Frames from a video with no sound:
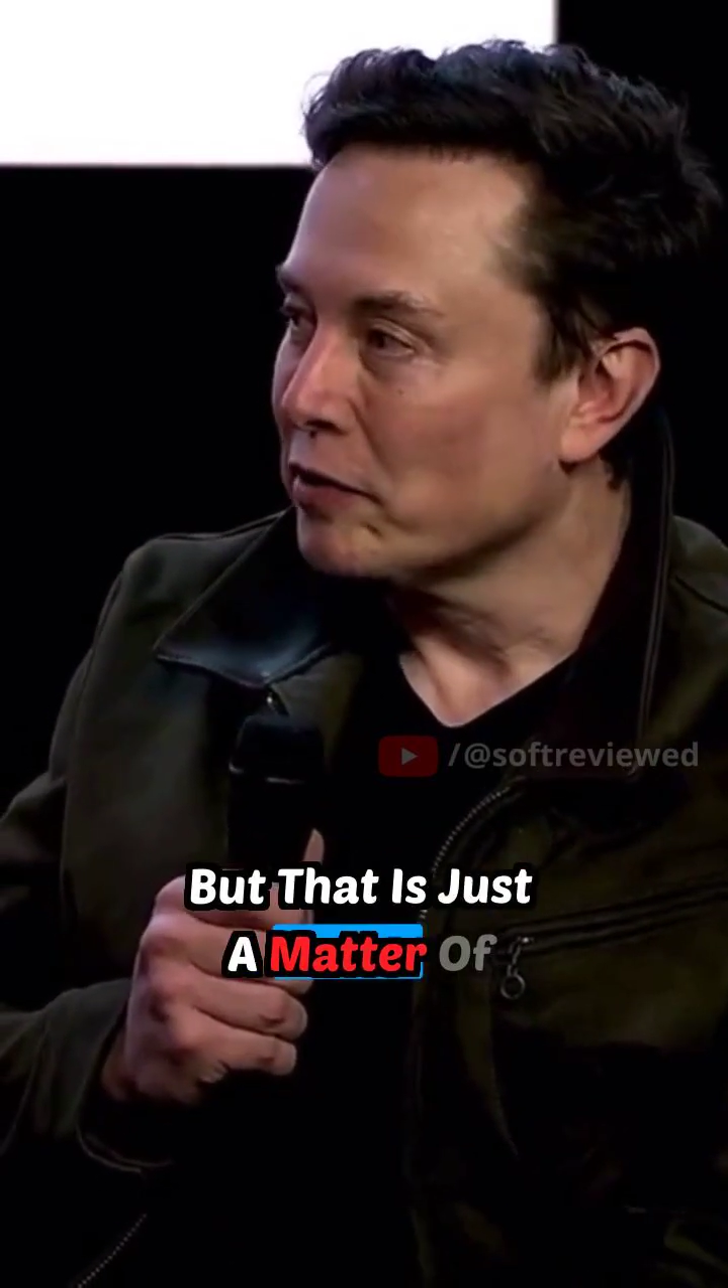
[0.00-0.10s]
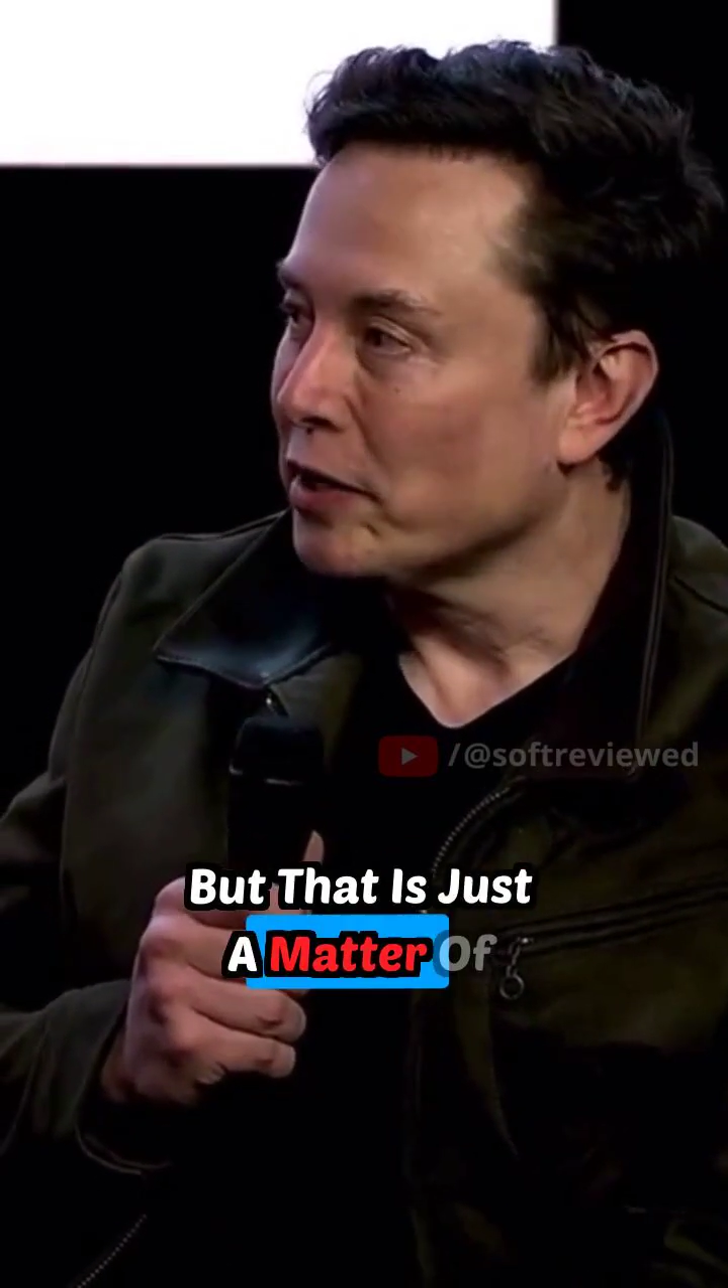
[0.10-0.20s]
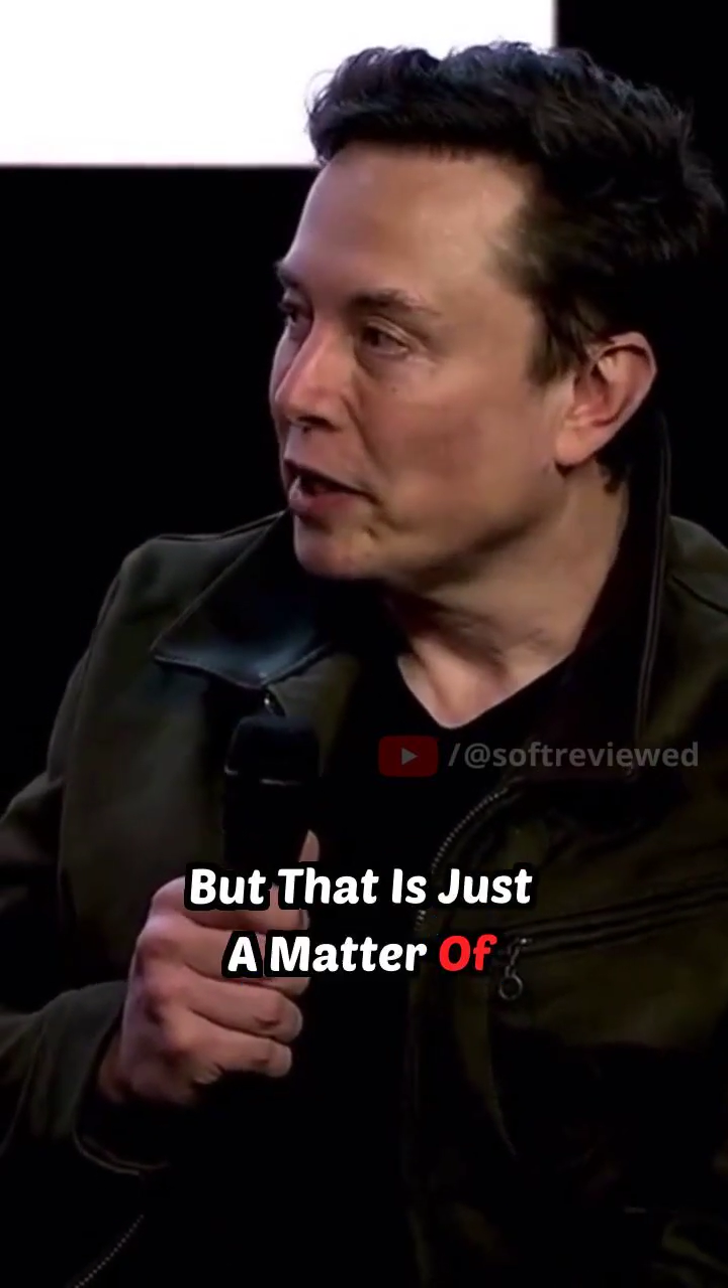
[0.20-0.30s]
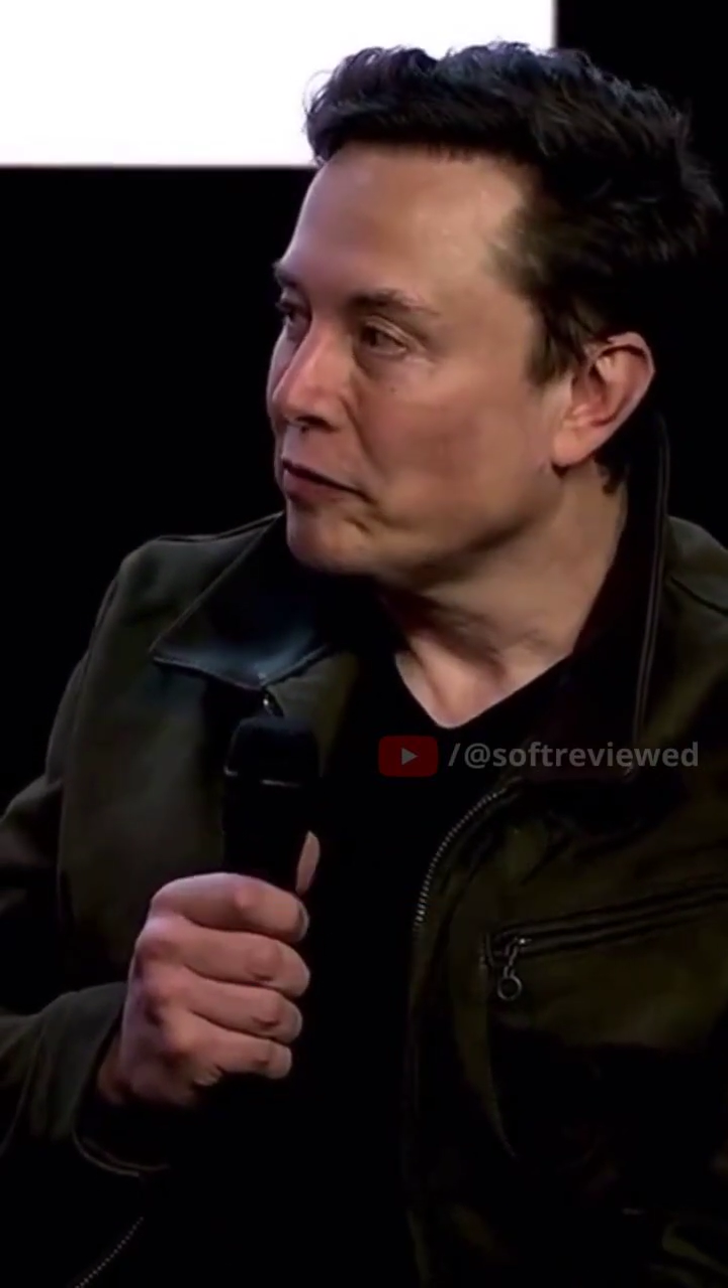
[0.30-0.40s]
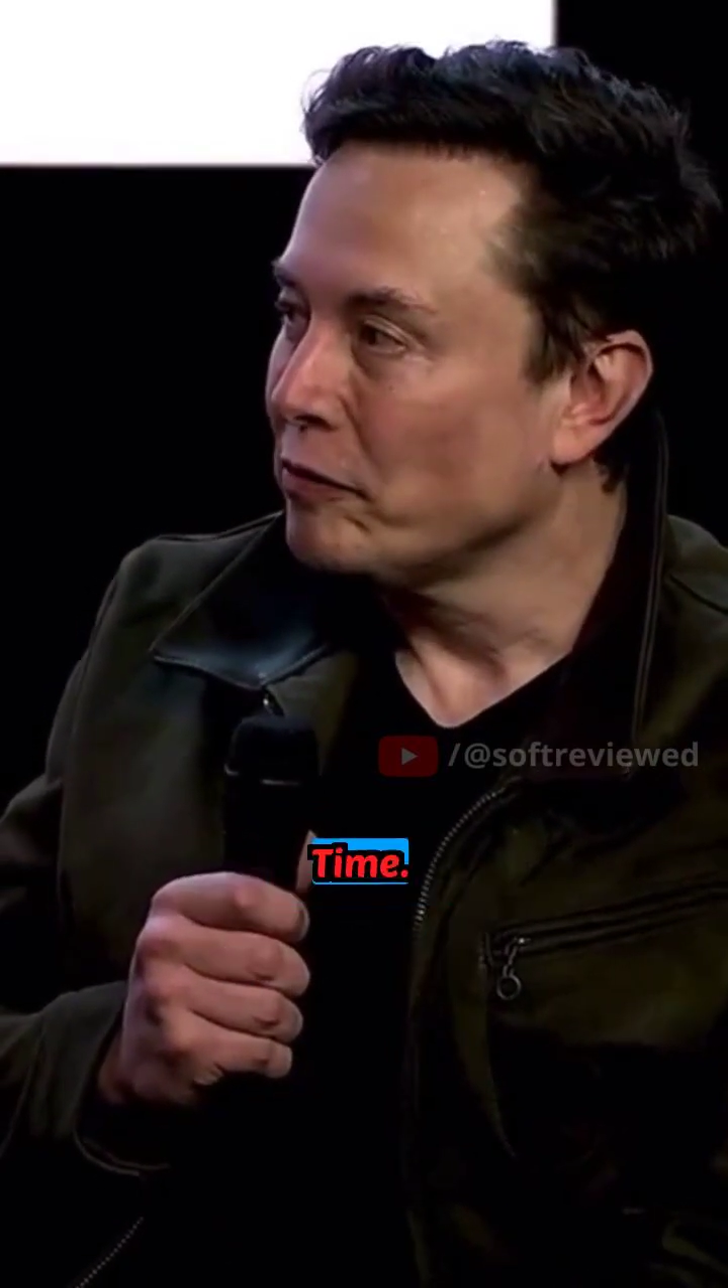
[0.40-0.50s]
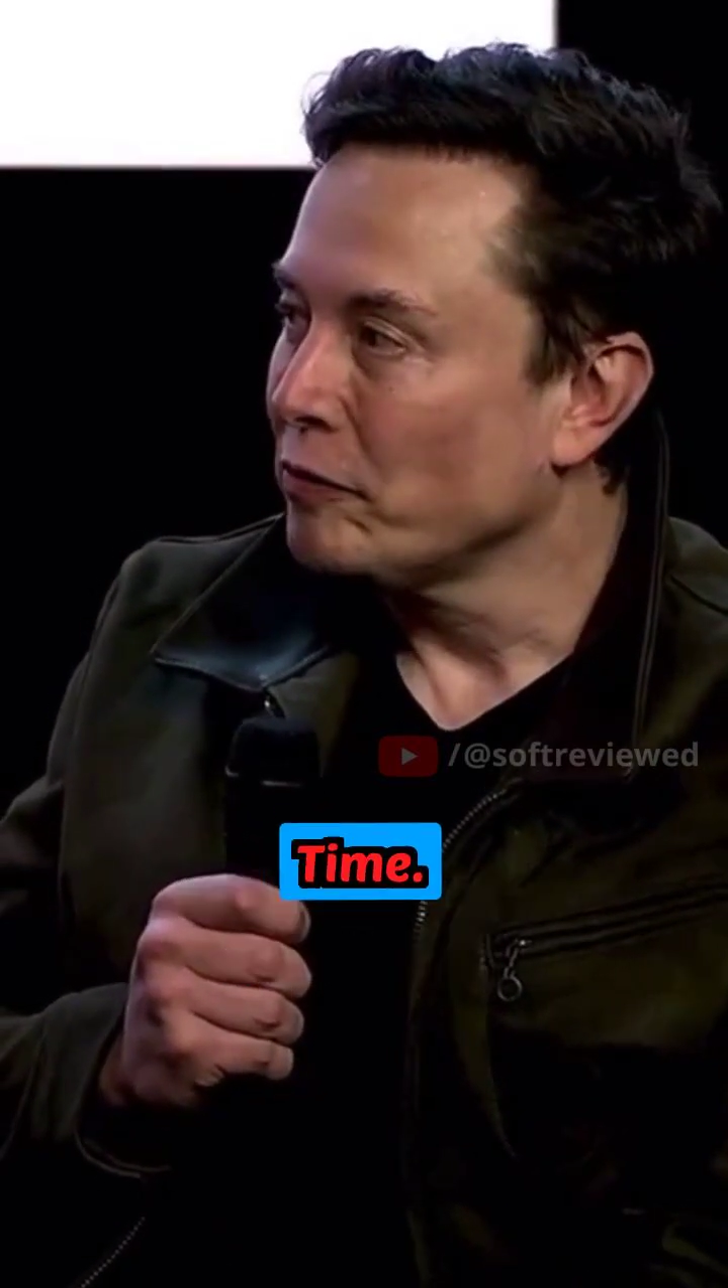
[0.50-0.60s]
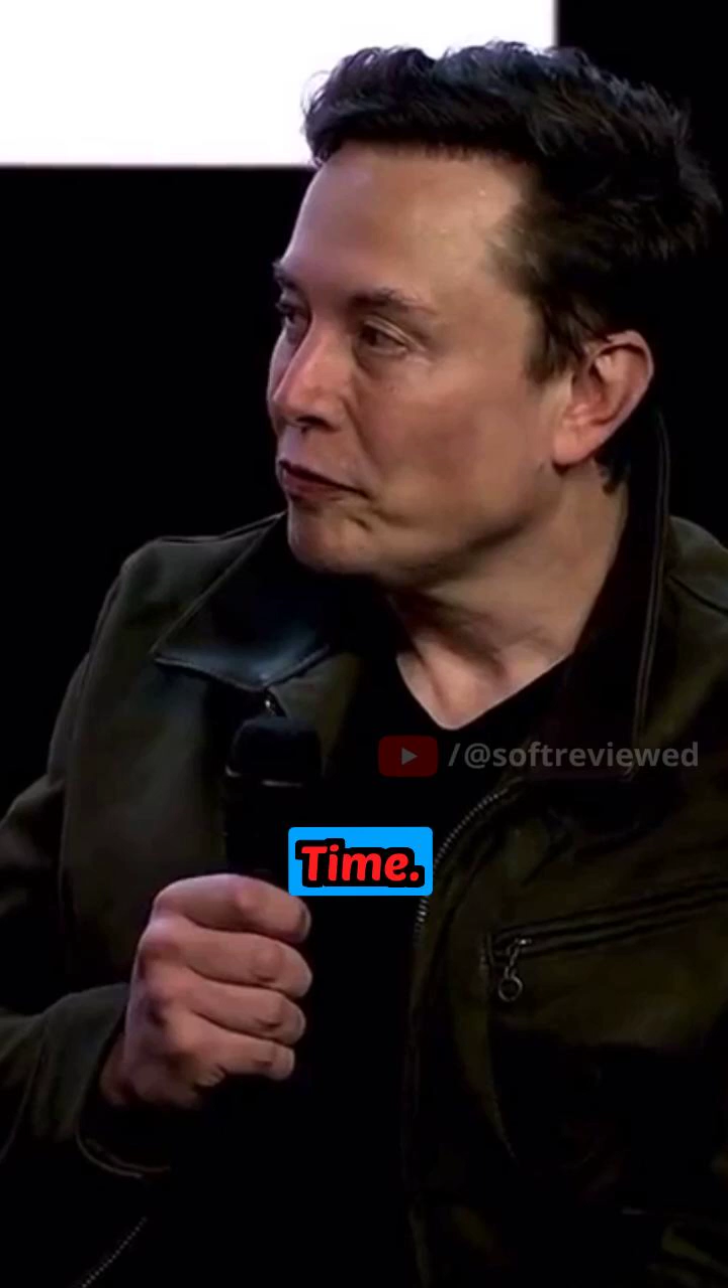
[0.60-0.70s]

of time.